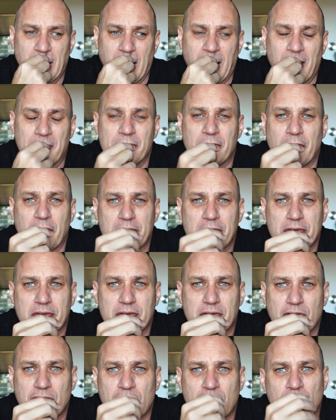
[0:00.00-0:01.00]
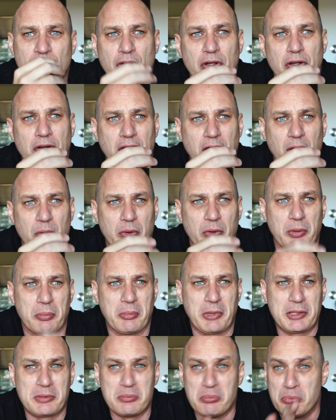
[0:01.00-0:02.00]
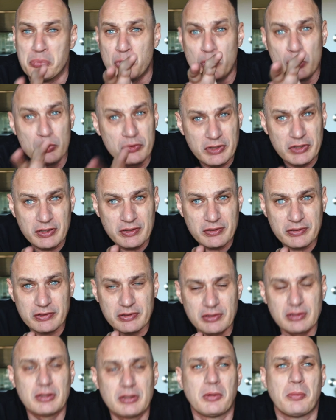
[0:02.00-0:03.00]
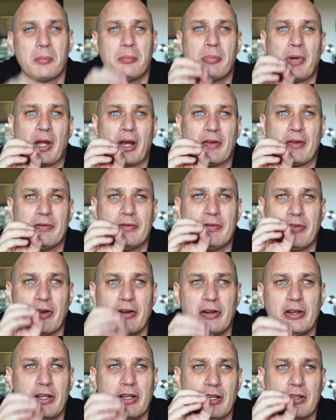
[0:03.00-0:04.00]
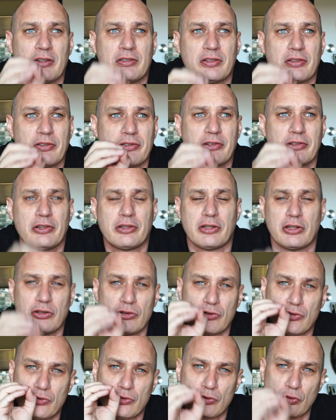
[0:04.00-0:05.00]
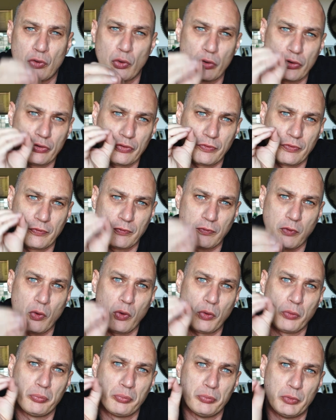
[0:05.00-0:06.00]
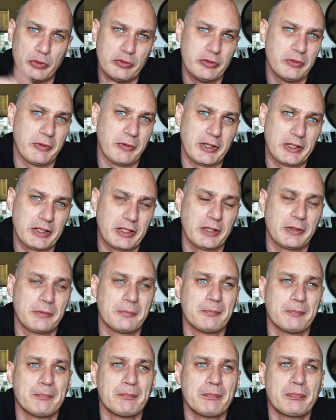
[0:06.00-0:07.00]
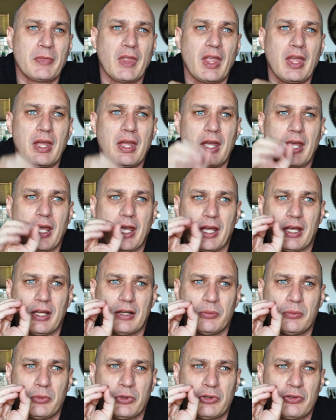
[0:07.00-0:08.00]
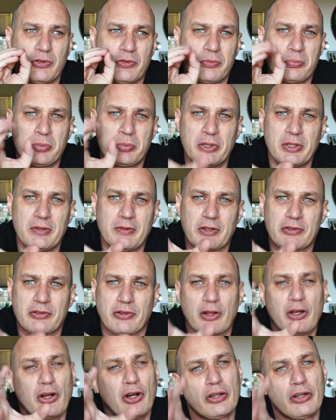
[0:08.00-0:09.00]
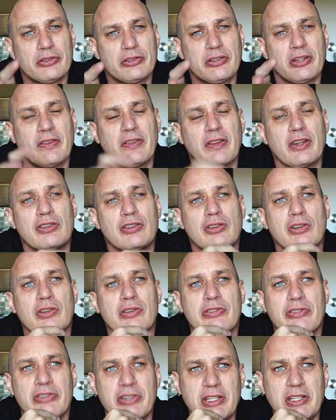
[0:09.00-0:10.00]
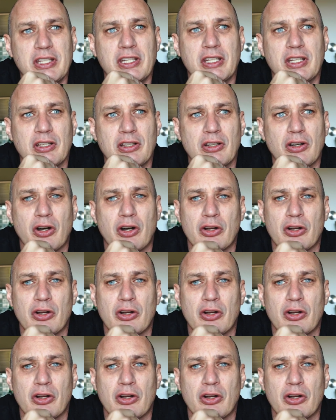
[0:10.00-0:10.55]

I'm not sure that I want to make movies, but I'm very interested in short form movie making, which is pretty much the content that you're seeing